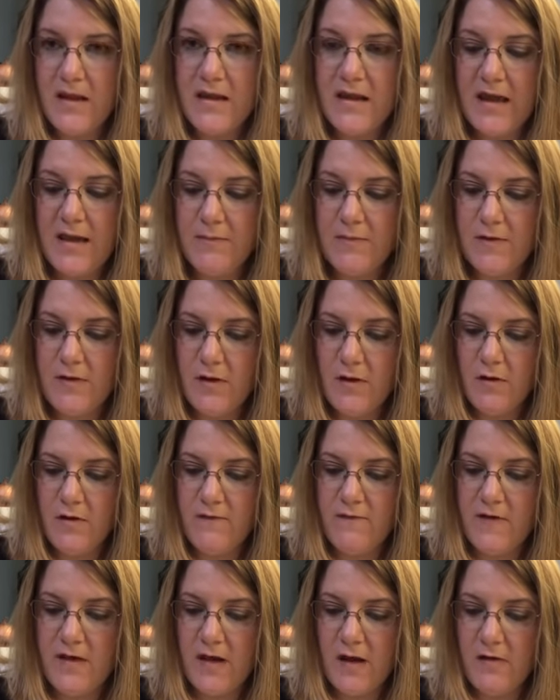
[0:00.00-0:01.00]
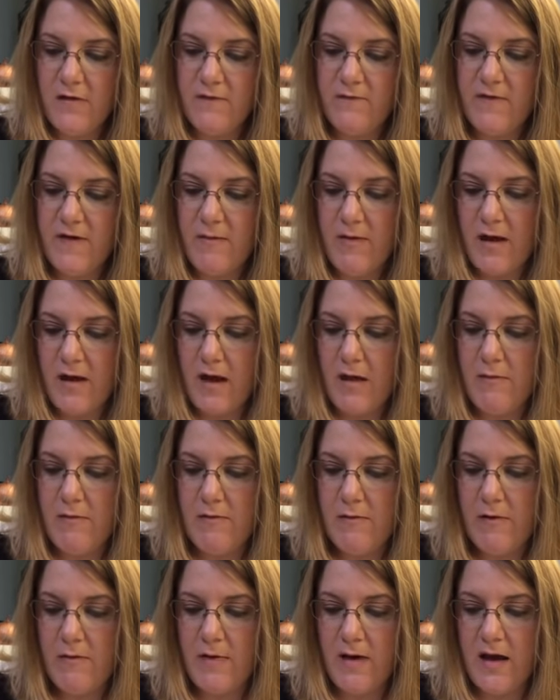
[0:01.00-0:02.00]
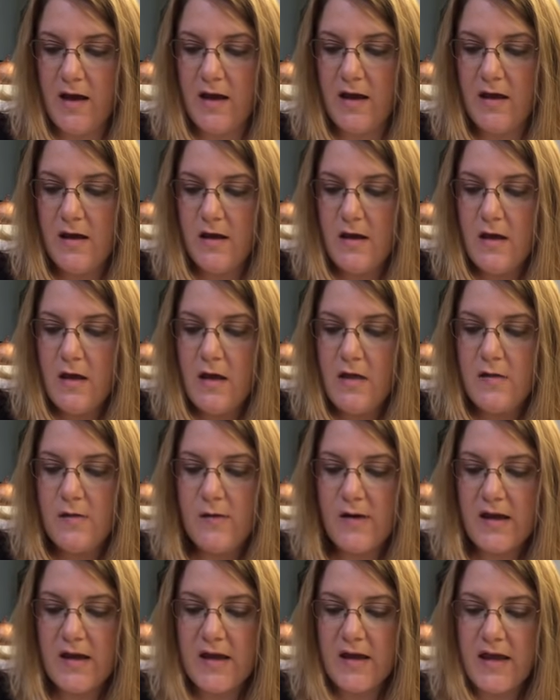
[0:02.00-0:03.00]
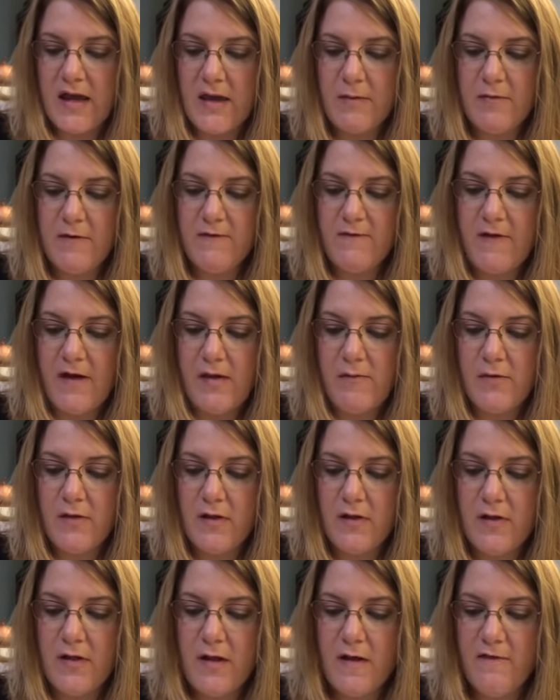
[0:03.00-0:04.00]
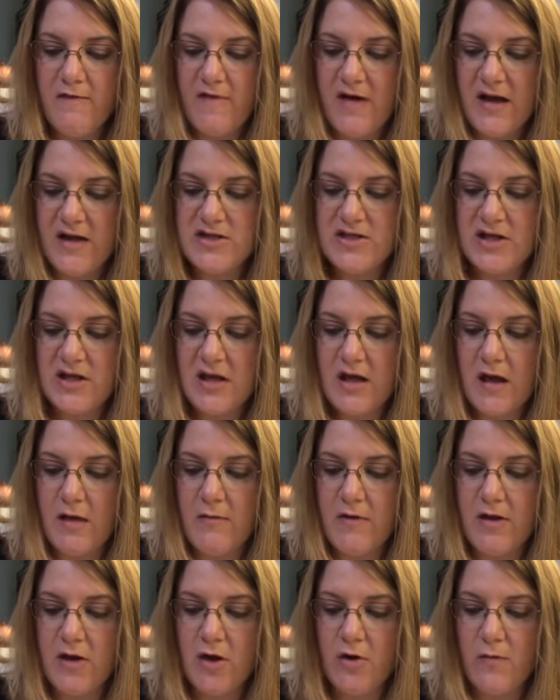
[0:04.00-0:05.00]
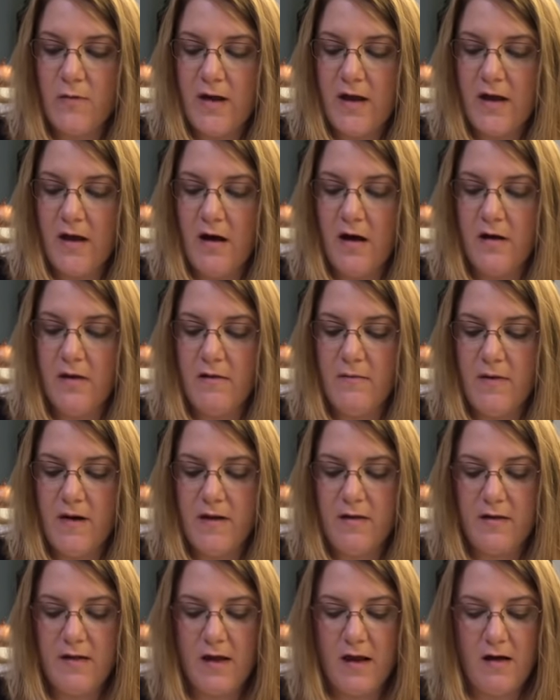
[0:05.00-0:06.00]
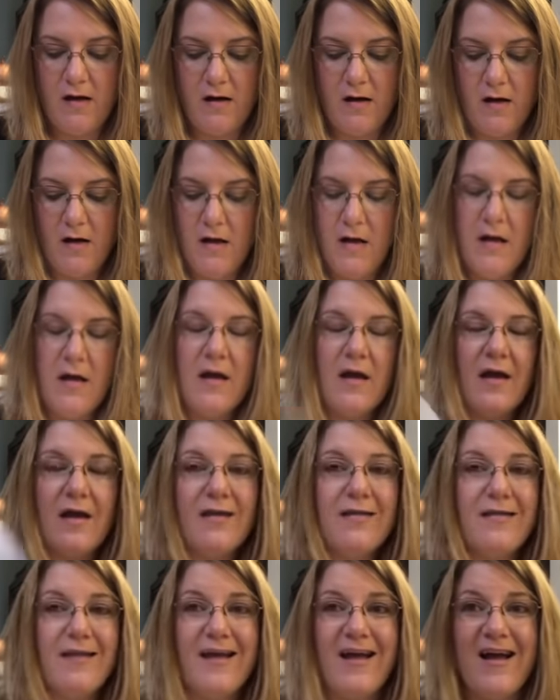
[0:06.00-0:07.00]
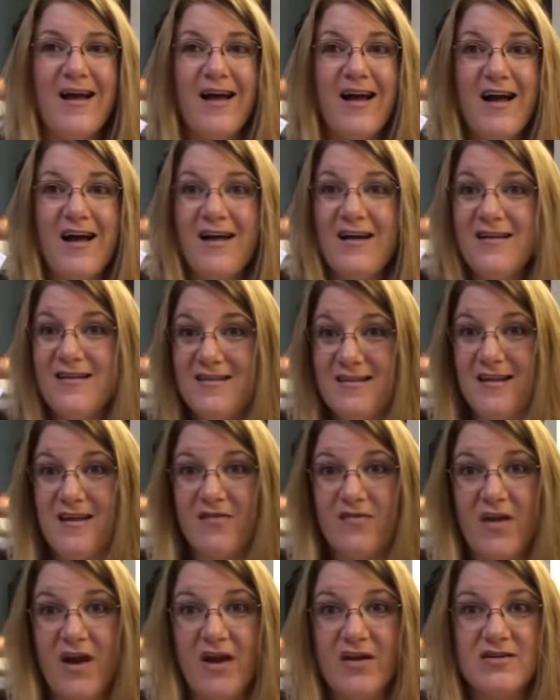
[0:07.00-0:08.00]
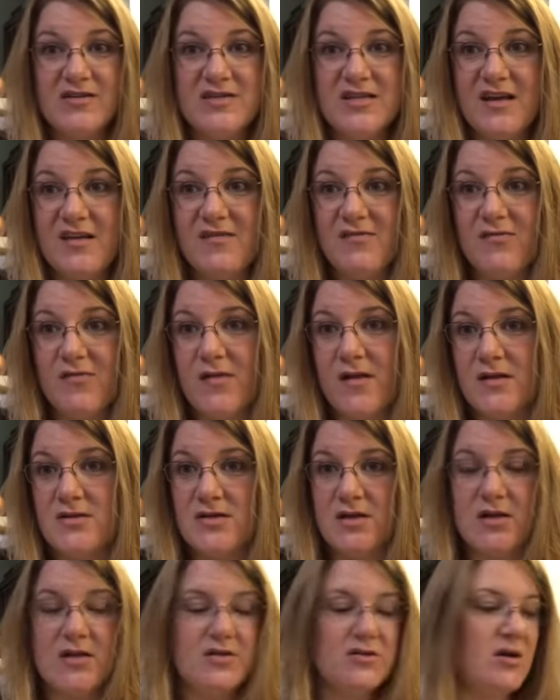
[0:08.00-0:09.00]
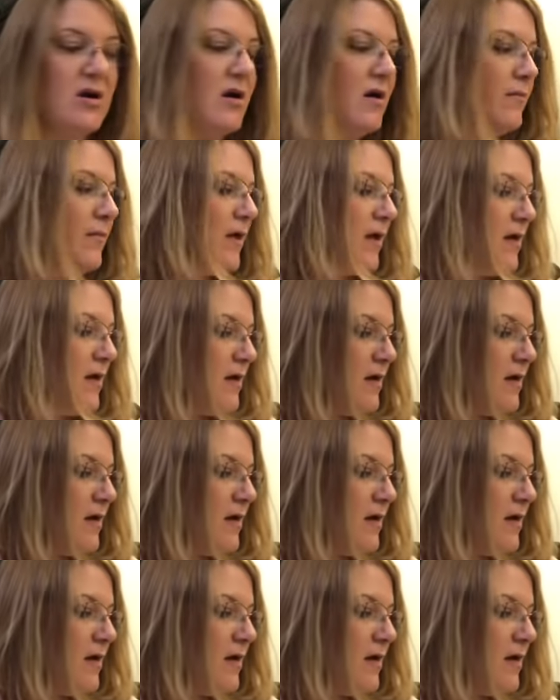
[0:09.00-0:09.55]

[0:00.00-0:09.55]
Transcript: Keep the notes, videos, and feedback coming my way so I can keep the fabulous fashion coming your way. All the best, Kara." I gotta say, I love Kara. She is doing such a good job.